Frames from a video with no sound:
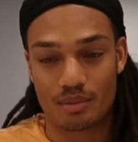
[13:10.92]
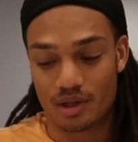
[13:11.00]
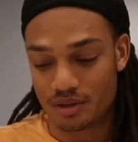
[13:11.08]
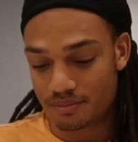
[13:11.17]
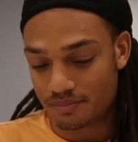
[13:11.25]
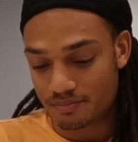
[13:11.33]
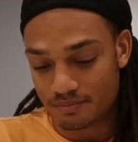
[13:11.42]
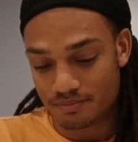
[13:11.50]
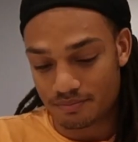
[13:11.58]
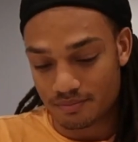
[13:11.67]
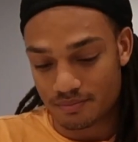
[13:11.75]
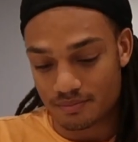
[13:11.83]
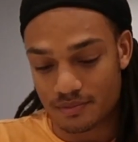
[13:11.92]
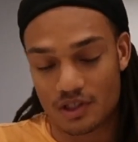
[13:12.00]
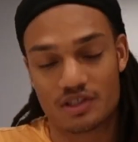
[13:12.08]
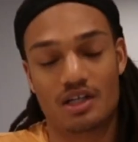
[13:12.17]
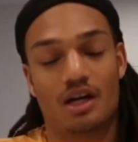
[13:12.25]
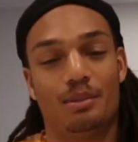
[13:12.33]
But
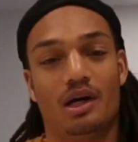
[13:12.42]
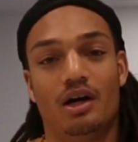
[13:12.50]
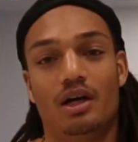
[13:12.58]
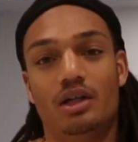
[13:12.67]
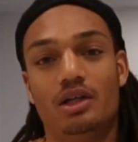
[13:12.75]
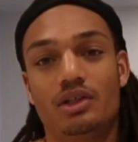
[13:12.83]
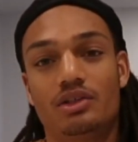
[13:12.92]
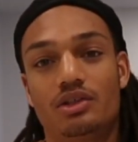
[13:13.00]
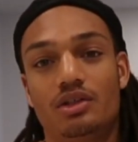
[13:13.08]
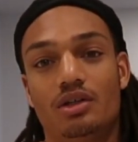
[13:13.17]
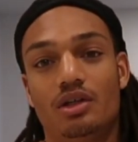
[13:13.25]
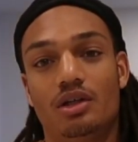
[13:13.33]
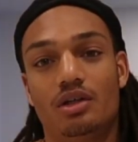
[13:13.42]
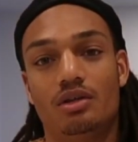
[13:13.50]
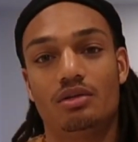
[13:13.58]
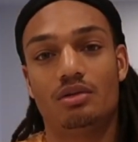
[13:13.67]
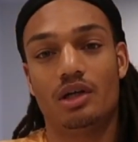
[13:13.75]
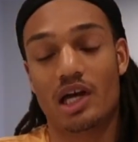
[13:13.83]
it's not about how it looks,
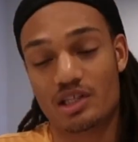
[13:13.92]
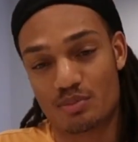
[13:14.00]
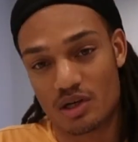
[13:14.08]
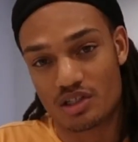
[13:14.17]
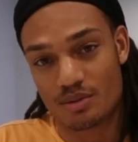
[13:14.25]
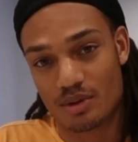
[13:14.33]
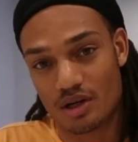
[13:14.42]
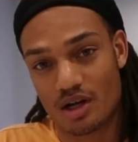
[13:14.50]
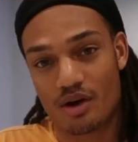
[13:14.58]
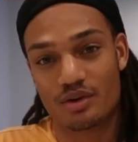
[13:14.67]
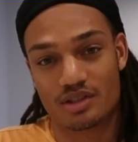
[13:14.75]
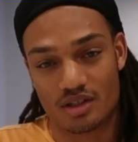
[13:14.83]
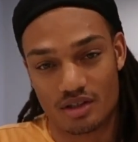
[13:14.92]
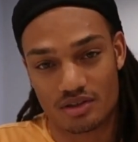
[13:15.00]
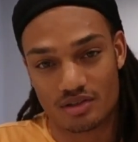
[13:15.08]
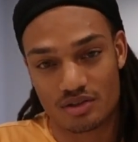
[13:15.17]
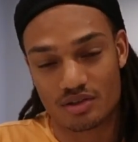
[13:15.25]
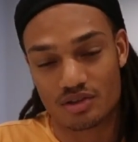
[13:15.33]
it's as much about how it tastes.